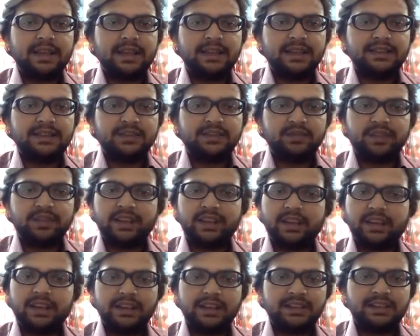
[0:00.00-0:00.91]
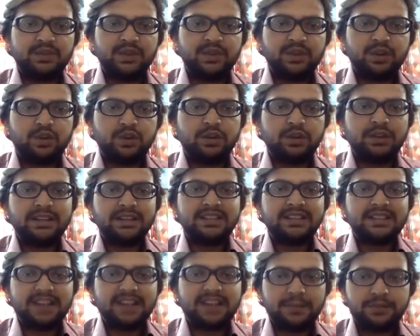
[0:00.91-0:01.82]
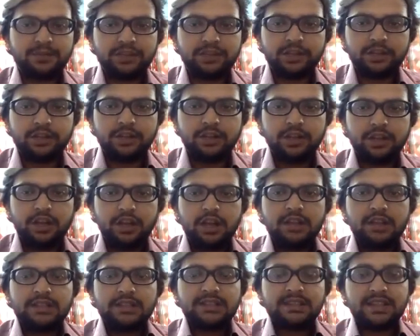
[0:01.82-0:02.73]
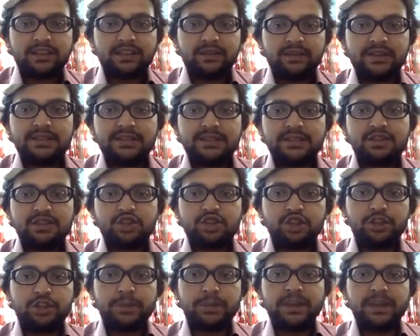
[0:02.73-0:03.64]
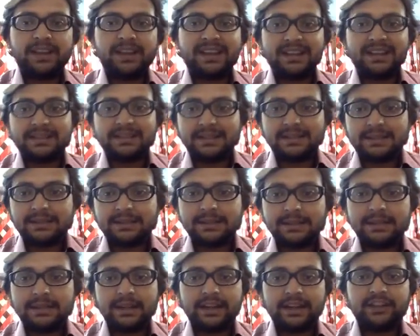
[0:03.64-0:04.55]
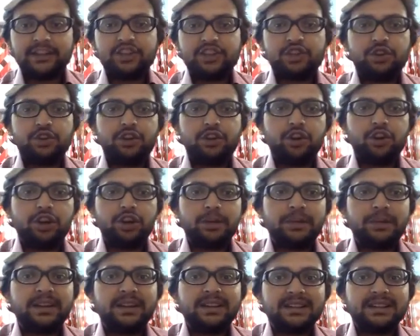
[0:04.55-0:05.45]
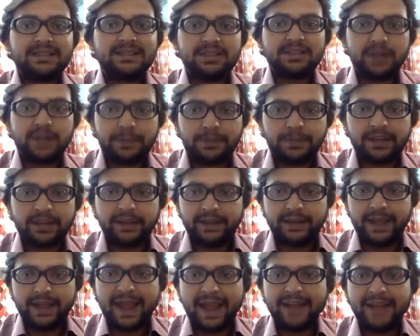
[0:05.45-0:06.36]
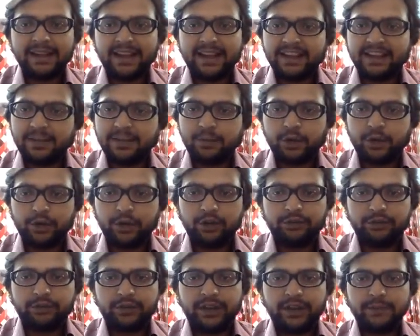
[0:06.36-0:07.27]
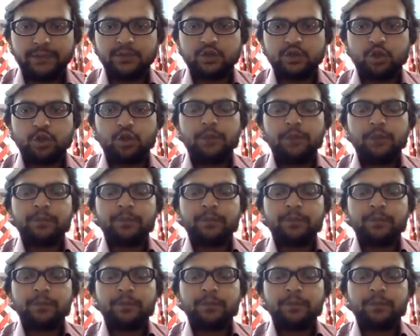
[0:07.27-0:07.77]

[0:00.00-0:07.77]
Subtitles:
As we know, disruption, service should be consistent. It should not be disrupted at any point of time. So